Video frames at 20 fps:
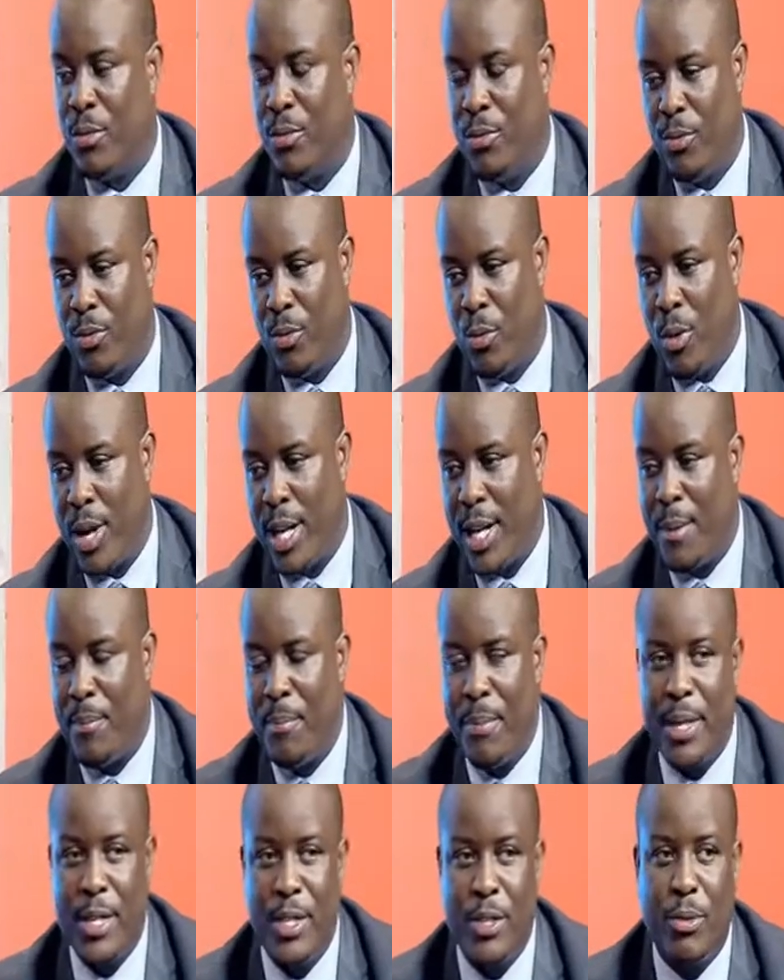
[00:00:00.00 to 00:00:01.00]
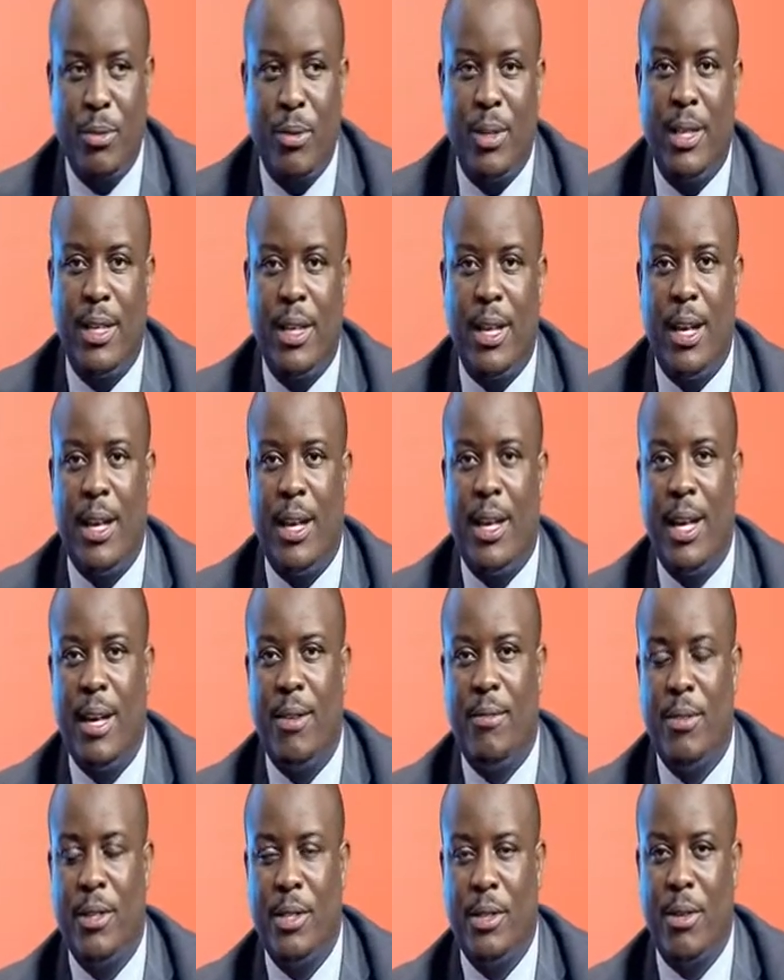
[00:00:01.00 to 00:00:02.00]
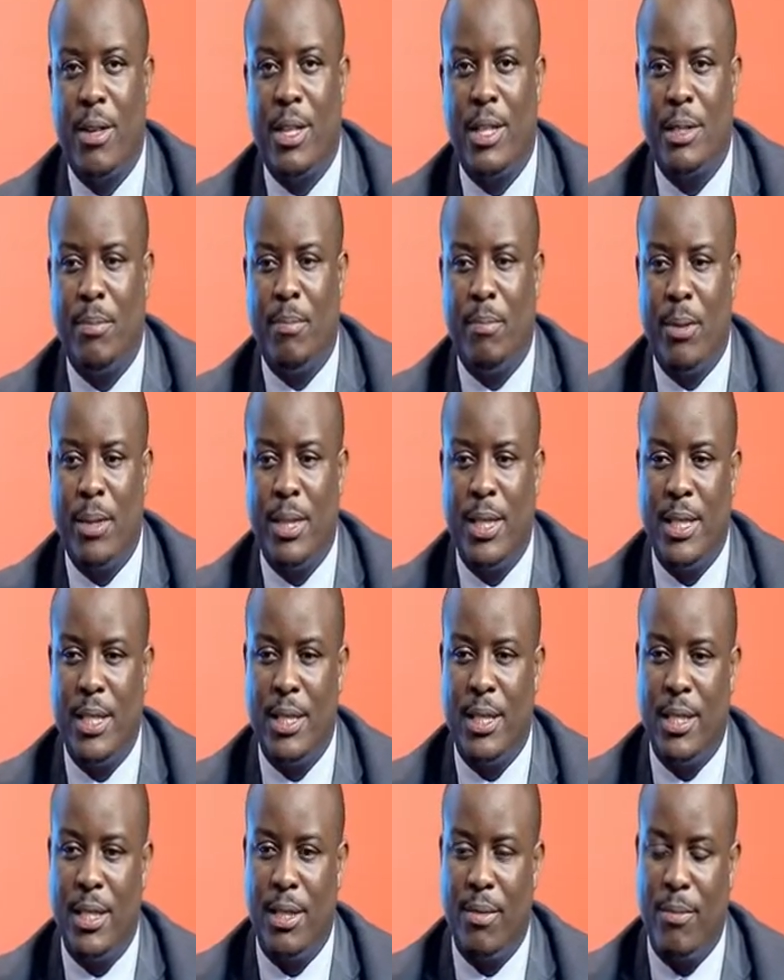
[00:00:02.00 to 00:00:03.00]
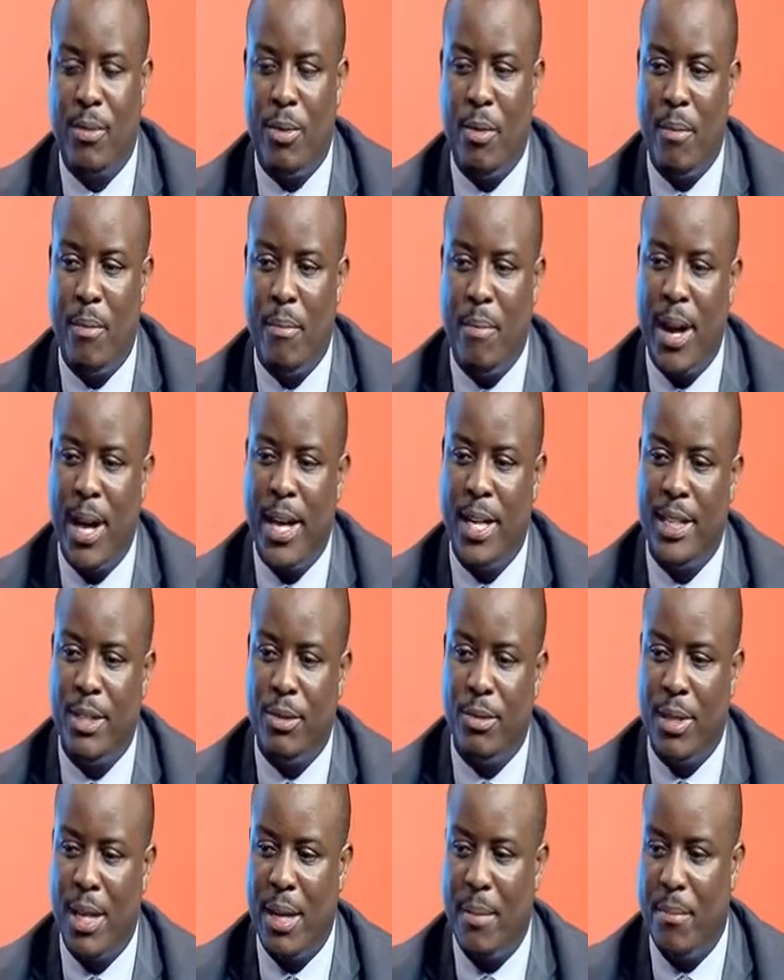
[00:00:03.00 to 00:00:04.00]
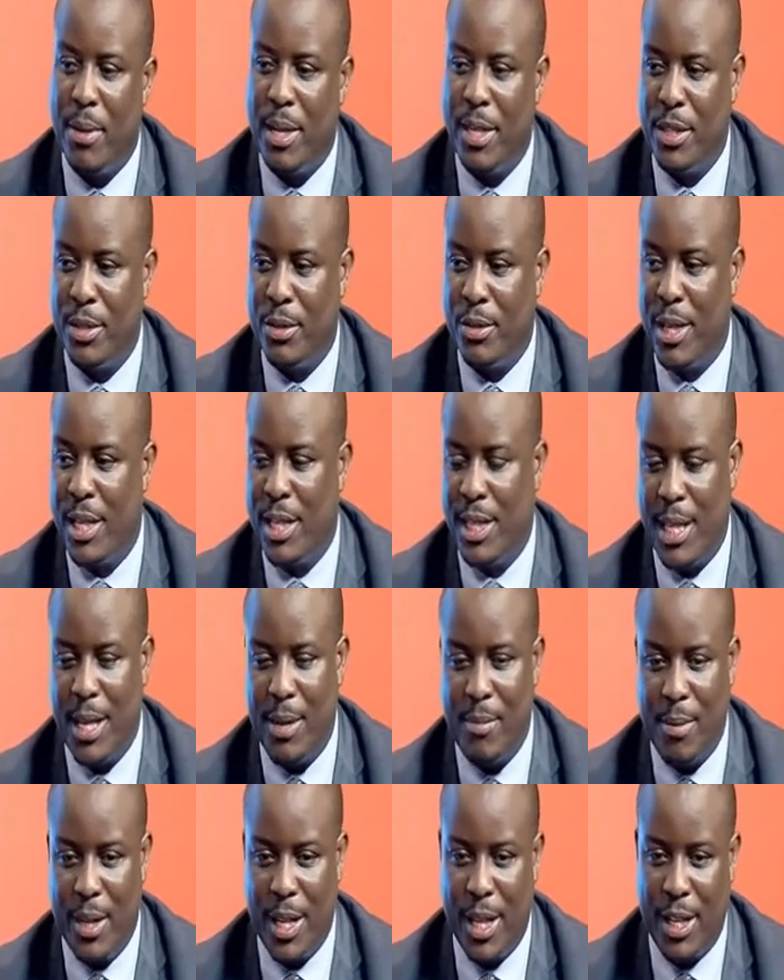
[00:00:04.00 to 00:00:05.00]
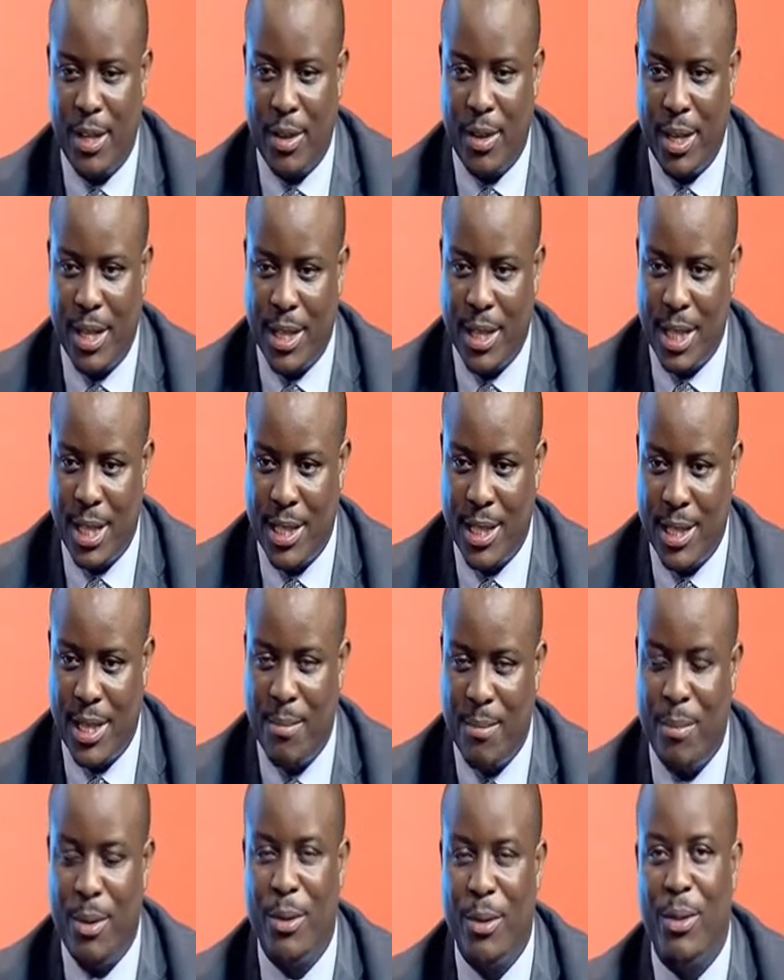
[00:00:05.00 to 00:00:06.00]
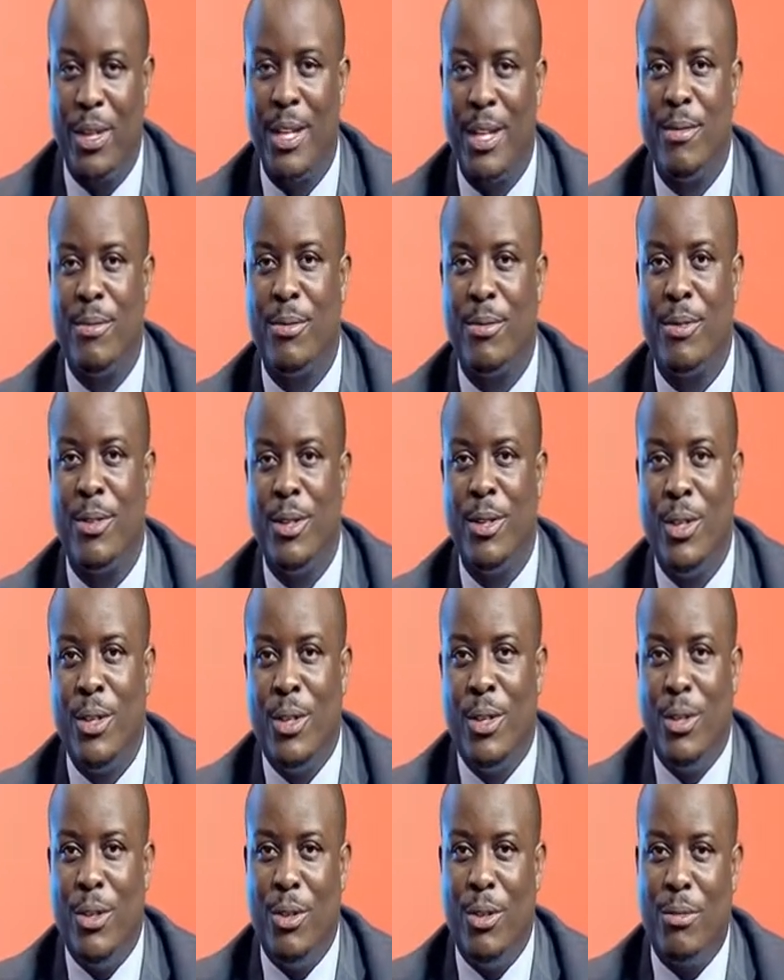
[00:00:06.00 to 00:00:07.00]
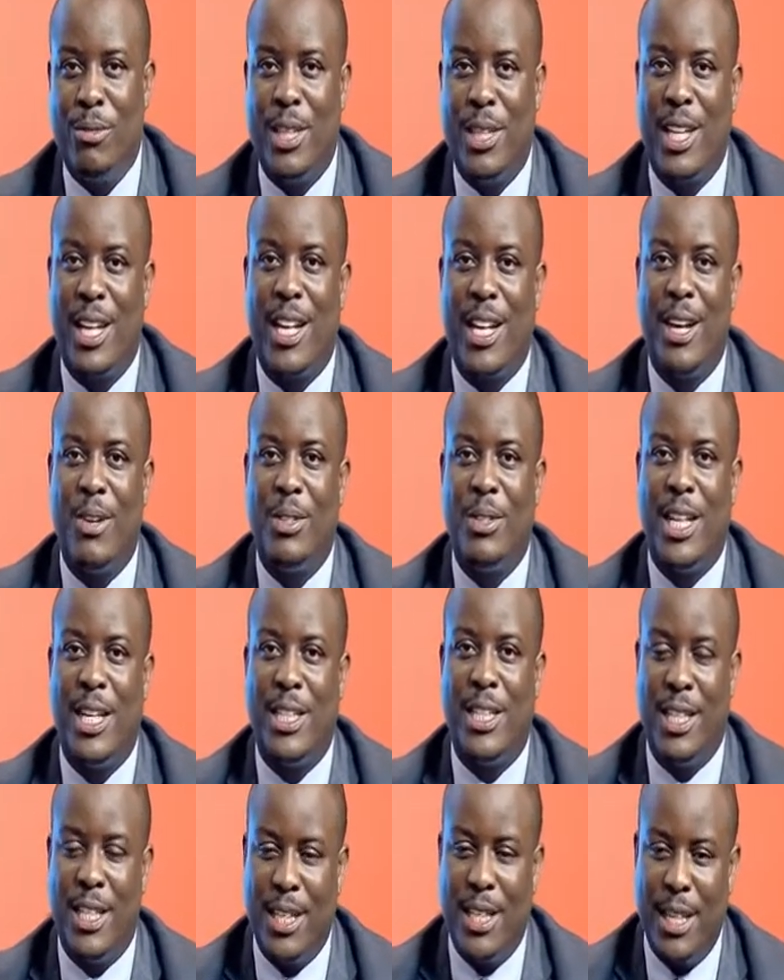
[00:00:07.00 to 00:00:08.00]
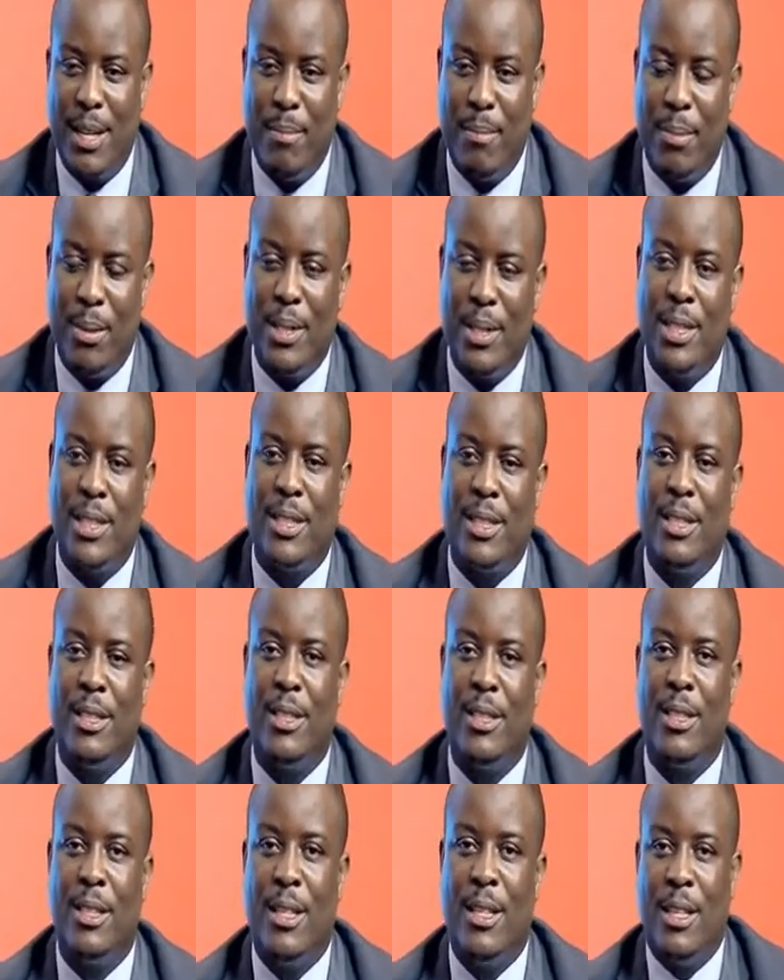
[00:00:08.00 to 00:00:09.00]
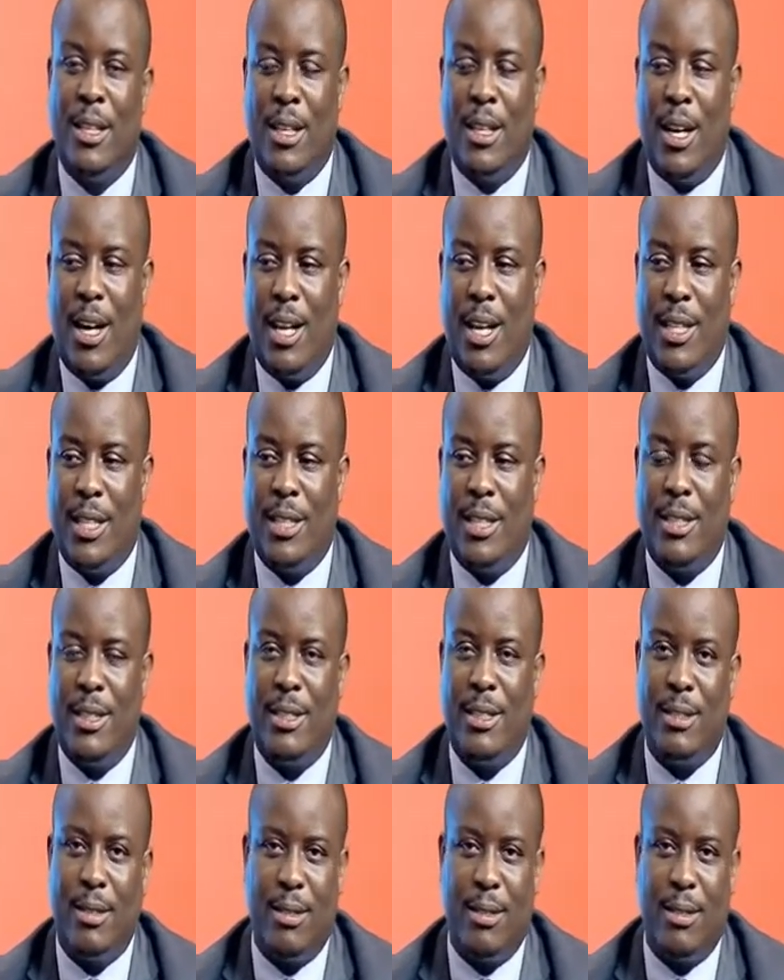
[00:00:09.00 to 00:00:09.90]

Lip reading: of what happens with life insurance policies, if you buy it with a particular term, like the example you gave, you've taken out a 10-year policy and